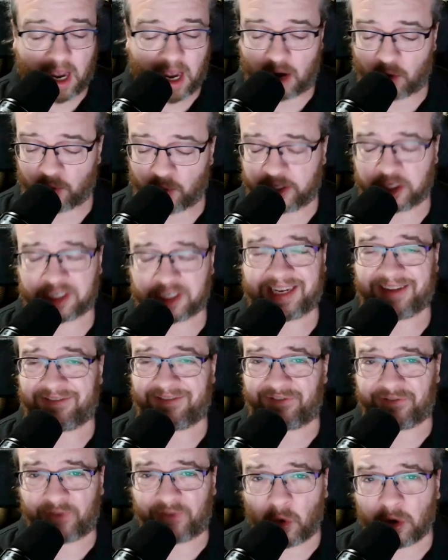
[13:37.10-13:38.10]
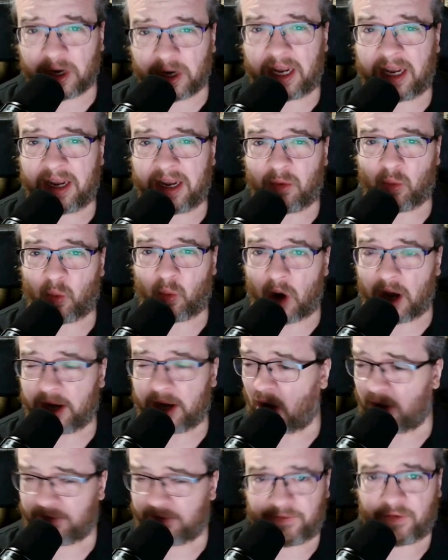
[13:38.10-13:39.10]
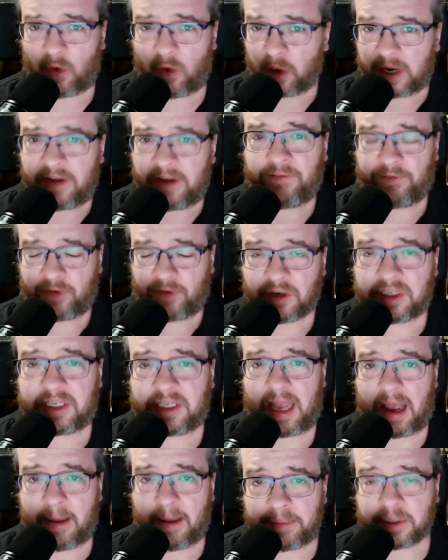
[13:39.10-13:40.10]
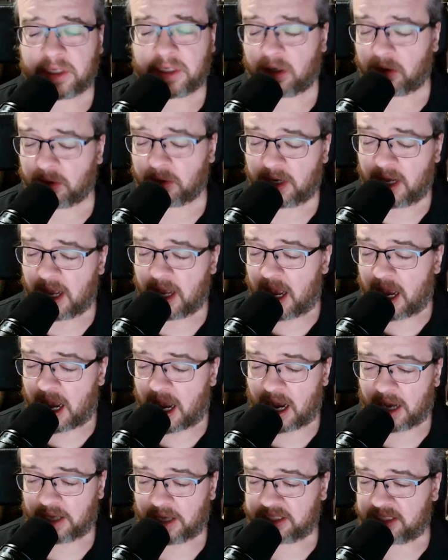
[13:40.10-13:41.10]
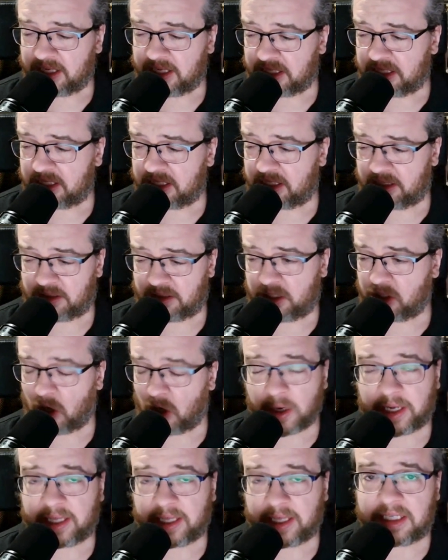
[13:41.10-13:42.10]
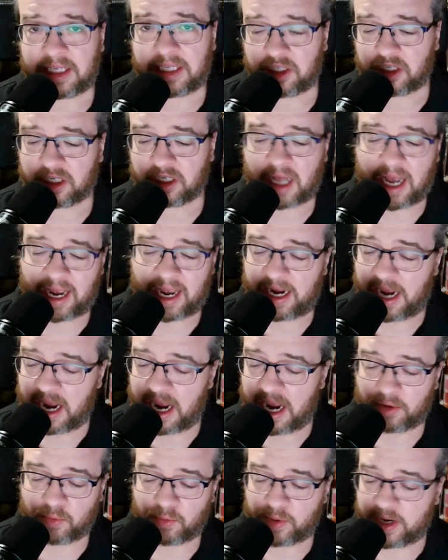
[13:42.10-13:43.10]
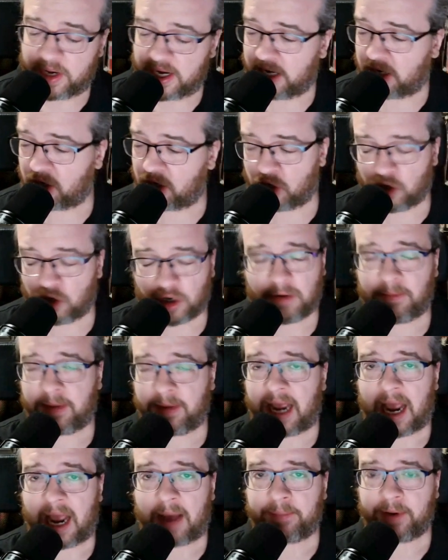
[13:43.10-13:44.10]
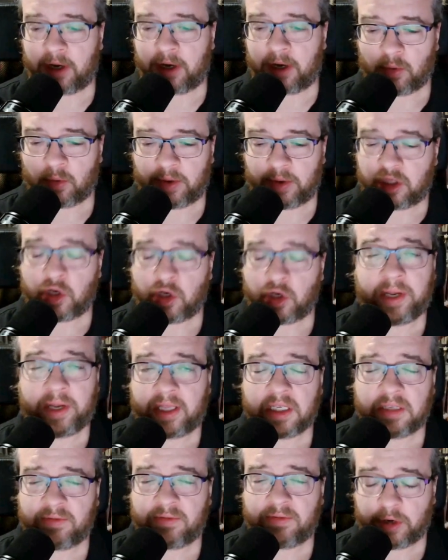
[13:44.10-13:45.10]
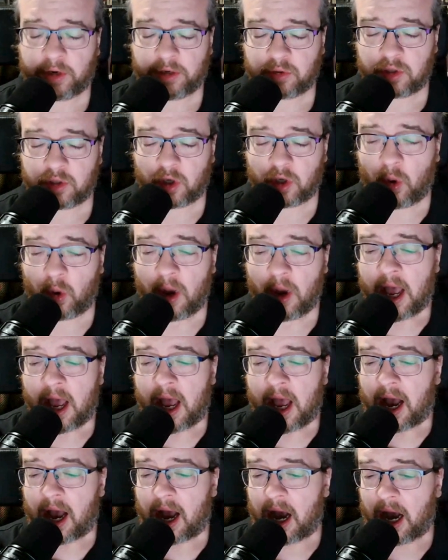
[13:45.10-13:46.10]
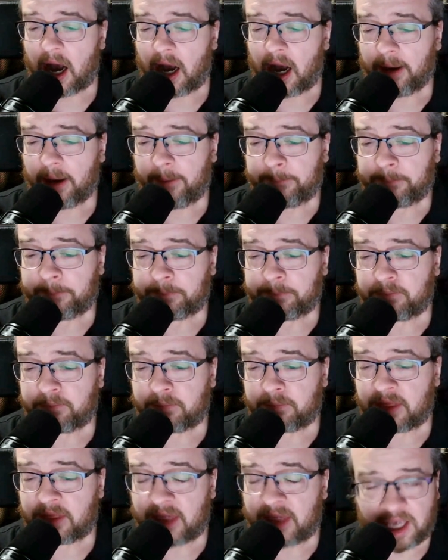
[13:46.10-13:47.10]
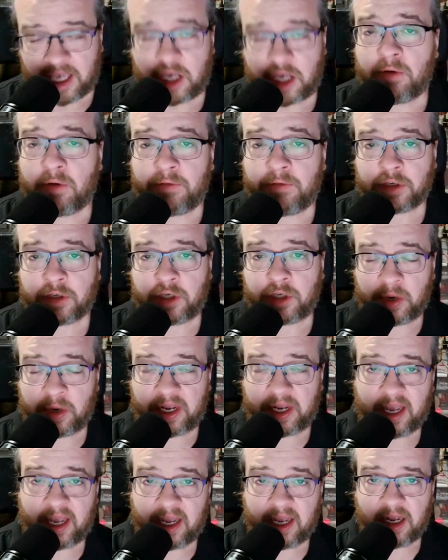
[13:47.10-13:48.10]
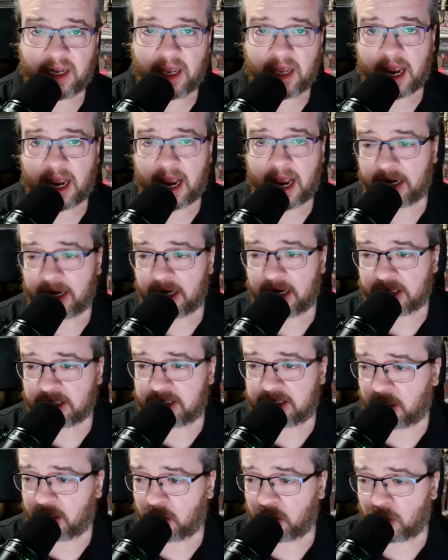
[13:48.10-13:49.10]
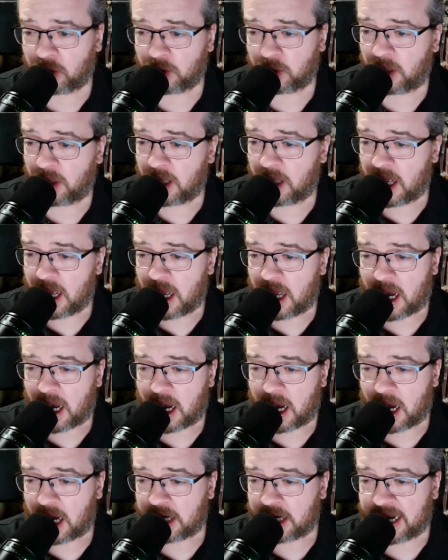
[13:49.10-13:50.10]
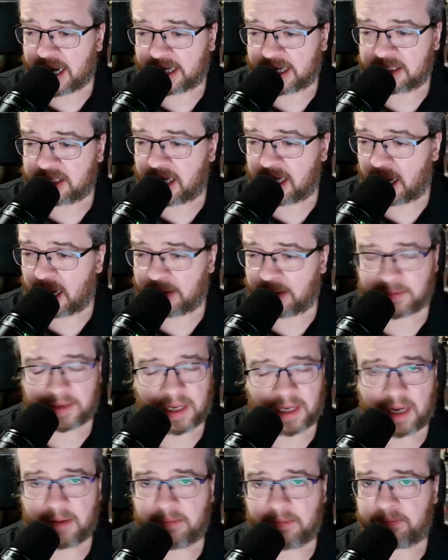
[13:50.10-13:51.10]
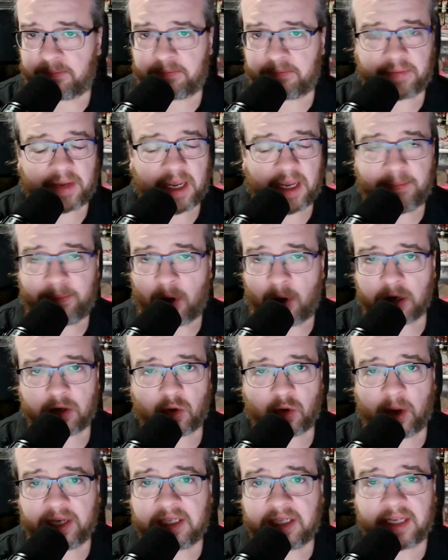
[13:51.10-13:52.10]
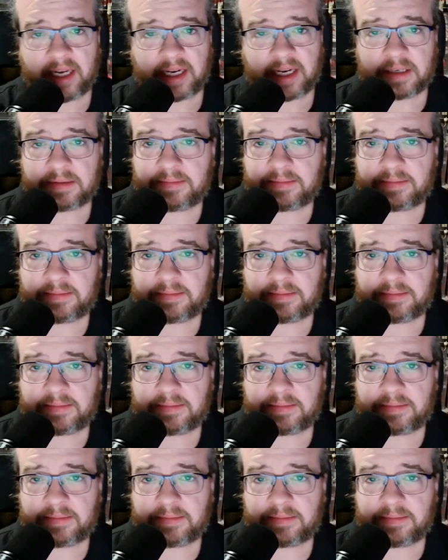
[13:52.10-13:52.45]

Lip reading: We just did our 41st episode since starting this in July, and we couldn't be happier with doing this for you. So thank you for tuning in, and until next time, keep on questing.